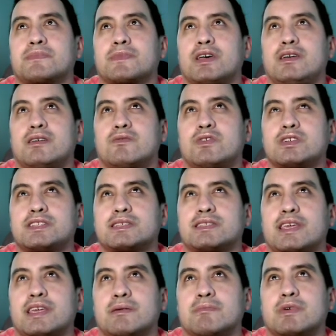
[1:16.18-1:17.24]
what's his
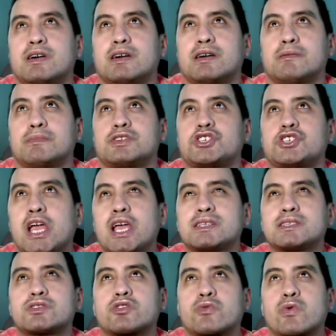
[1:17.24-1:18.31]
name?
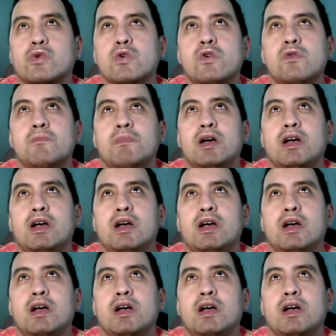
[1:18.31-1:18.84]
Shanks's crew,